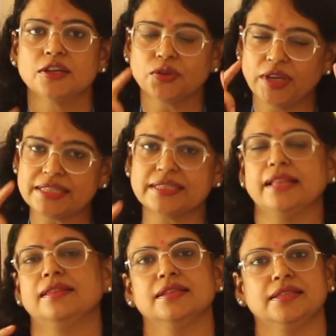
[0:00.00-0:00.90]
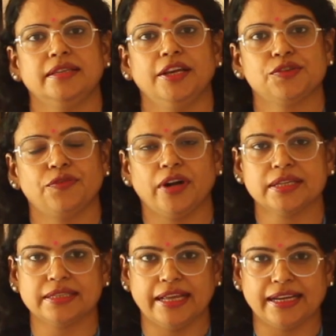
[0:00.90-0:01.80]
So he set the stage for
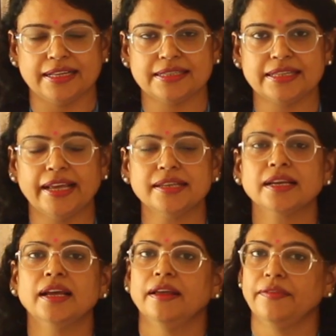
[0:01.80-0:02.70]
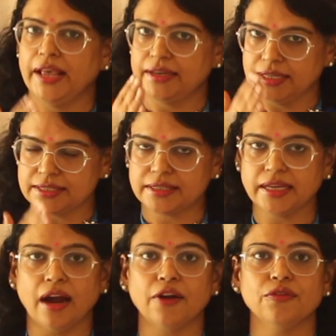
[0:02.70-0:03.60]
us, like I said, that it's the
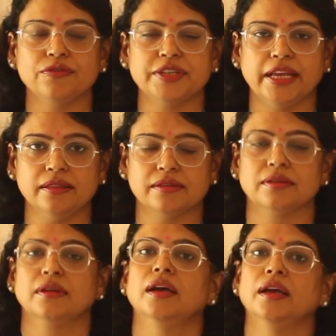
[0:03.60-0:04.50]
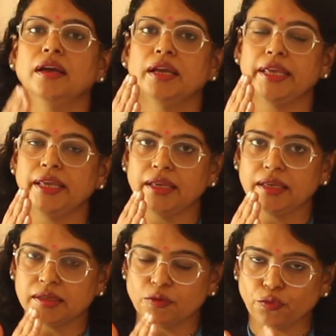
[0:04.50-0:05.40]
hour of death.
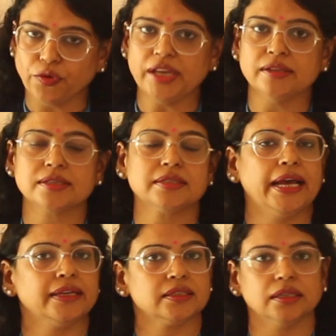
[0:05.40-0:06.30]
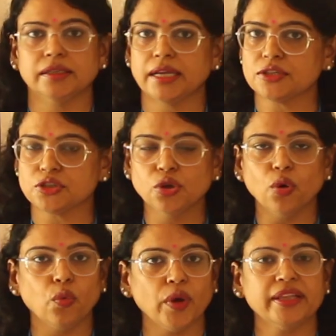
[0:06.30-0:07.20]
He feels that there is no
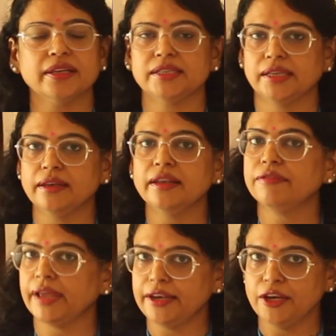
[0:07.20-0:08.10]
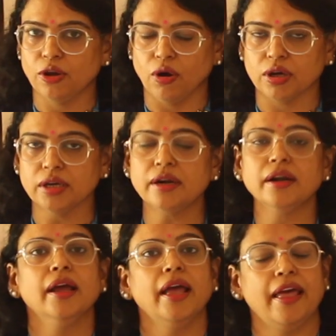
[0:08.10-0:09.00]
way that he can live any longer,
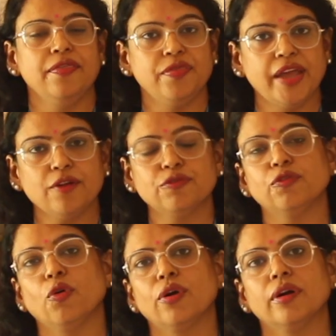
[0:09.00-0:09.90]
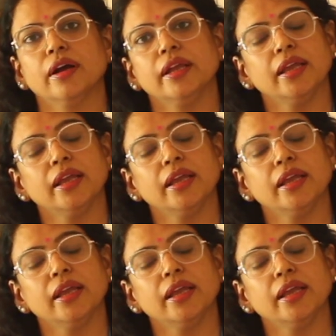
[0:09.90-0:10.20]
and therefore